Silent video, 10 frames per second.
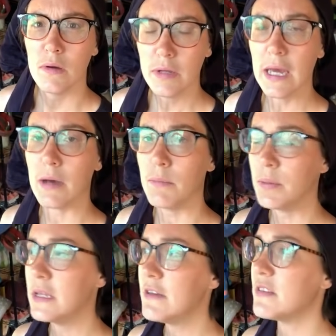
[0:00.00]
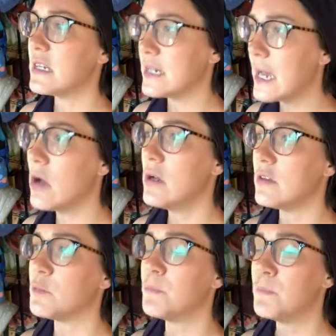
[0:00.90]
Yeah, believe that now
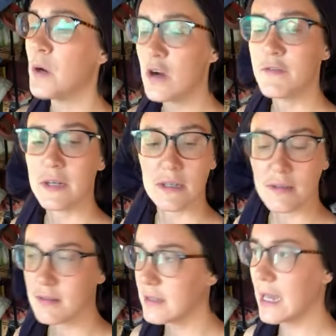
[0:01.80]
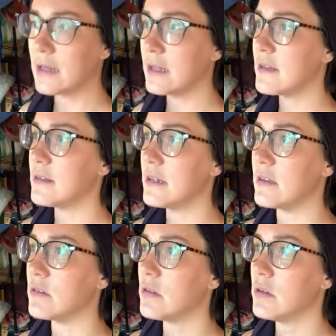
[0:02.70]
is perfect exactly as it
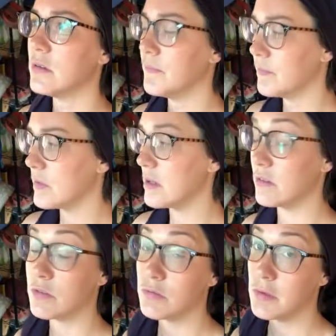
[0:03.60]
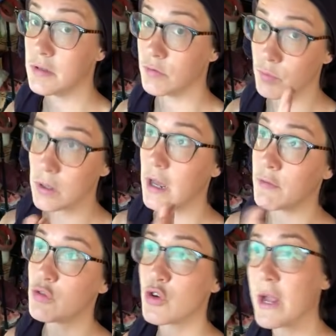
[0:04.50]
is what
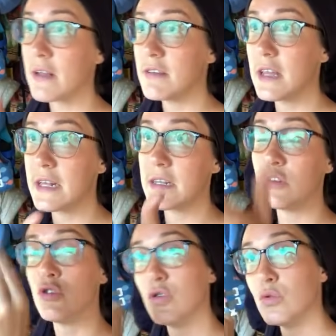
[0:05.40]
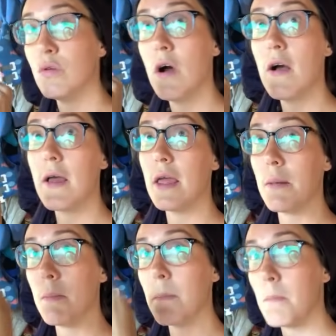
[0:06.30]
I've translated it to
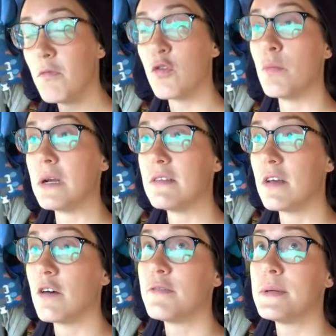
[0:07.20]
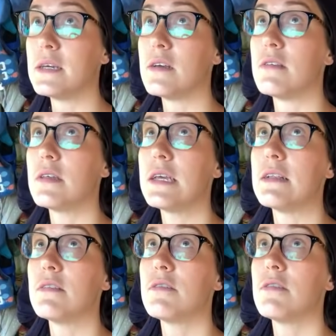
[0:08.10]
for myself, because
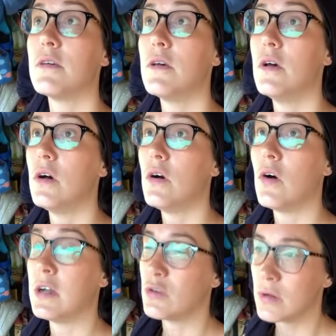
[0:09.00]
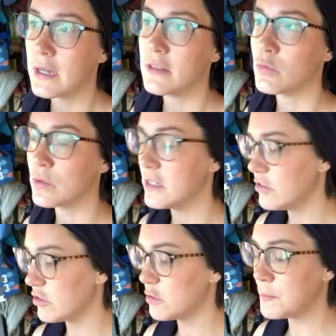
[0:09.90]
I don't like the
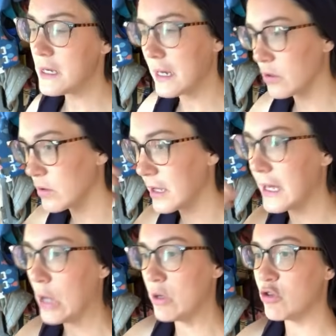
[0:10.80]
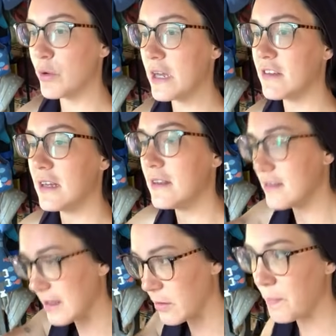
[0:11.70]
religious speak. I don't like how it
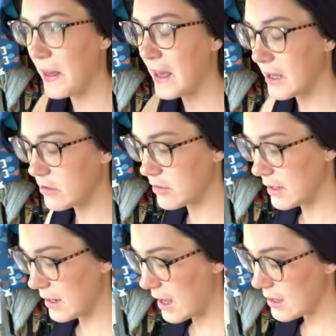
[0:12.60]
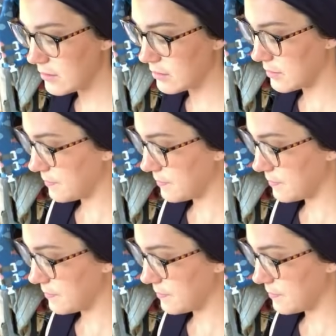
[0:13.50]
translates and the baggage that it has.